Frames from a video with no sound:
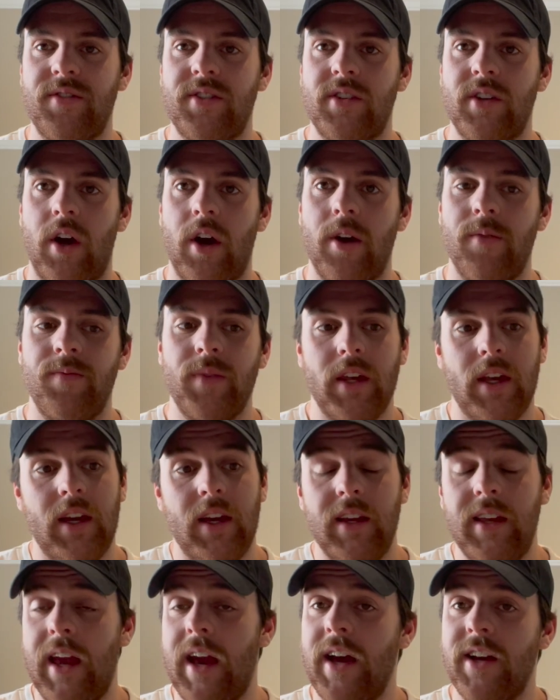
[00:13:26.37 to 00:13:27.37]
So
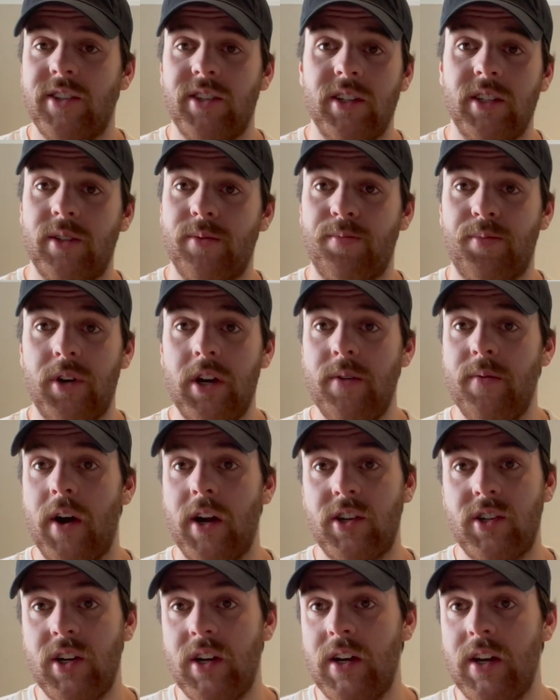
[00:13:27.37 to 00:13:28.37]
yeah, so it's pretty
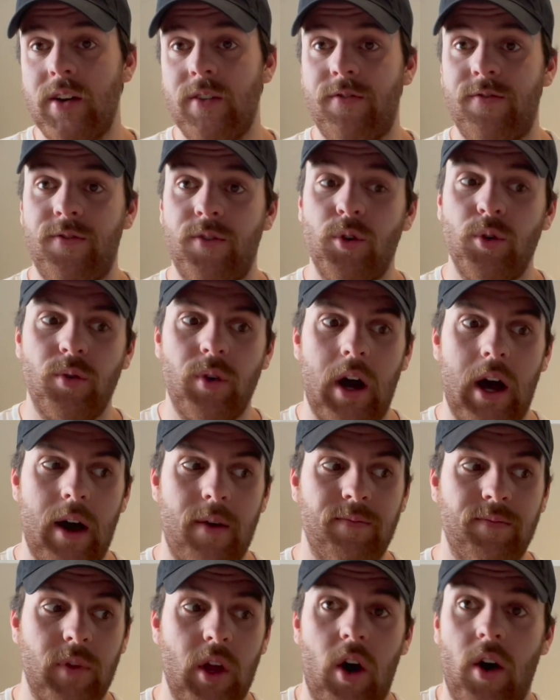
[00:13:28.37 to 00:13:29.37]
much a full
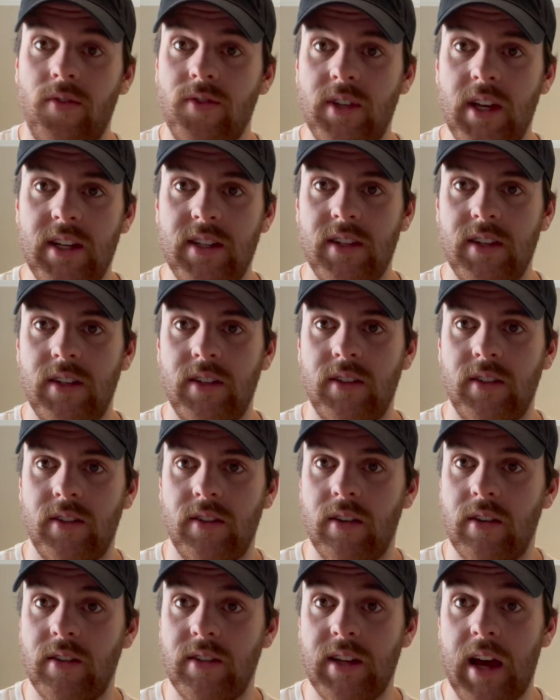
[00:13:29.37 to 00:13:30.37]
off-season
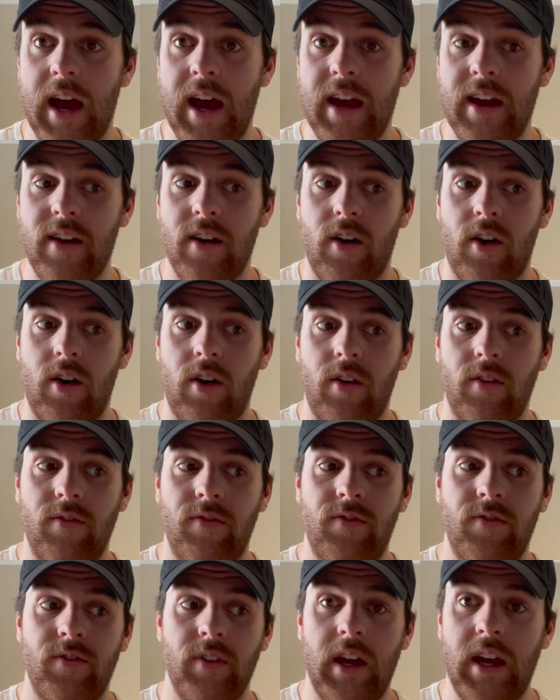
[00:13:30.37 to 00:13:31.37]
day
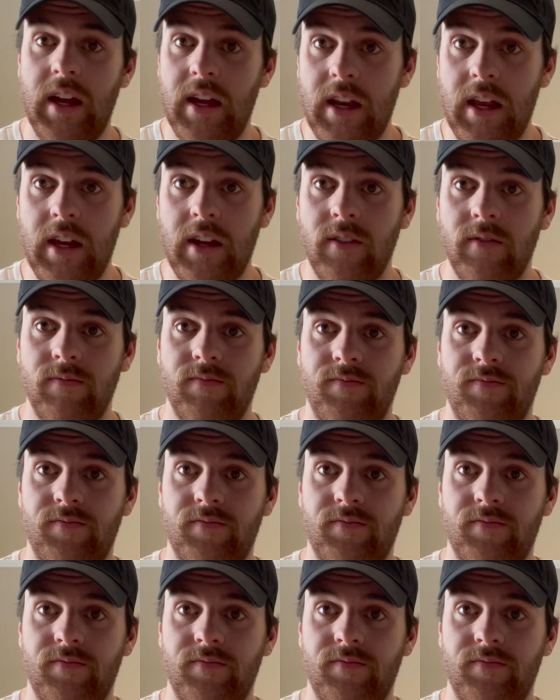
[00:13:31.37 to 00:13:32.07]
of eating.